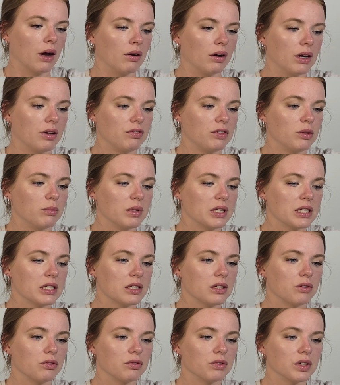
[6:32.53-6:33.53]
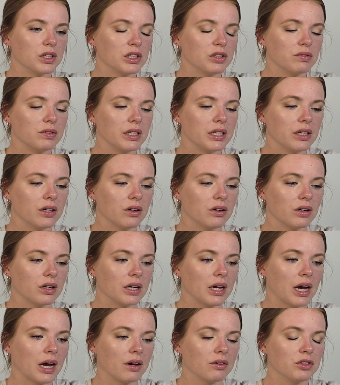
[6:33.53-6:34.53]
If you missed the first video
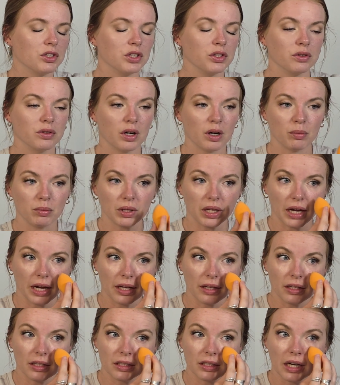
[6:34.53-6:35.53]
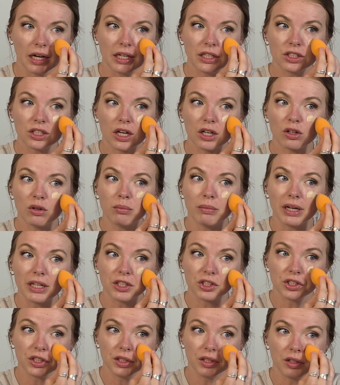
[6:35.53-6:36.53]
on how to apply this eyeshadow, make
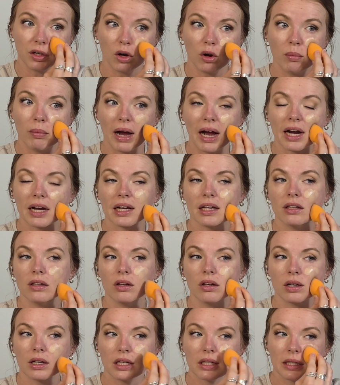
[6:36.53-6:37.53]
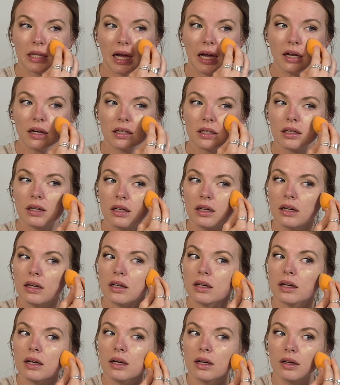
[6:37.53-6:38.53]
sure you go back and look at that.
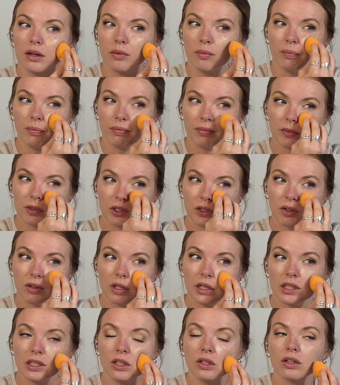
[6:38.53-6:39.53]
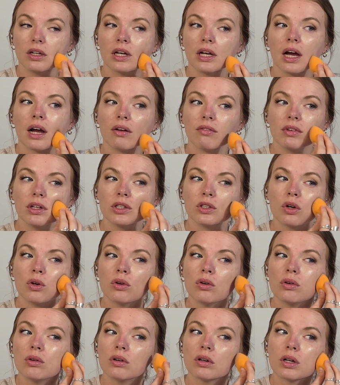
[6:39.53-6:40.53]
So then you can have this
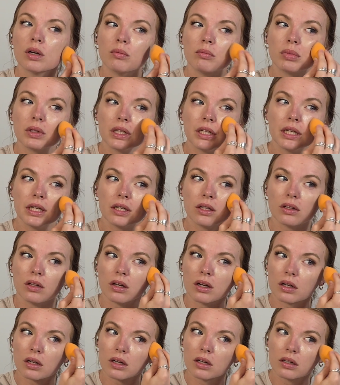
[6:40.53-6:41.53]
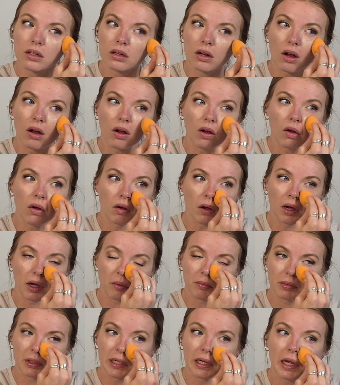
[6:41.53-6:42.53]
whole complete look all
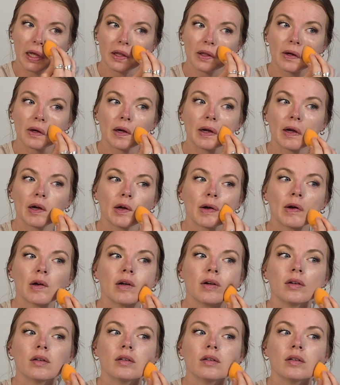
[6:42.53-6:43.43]
come together here.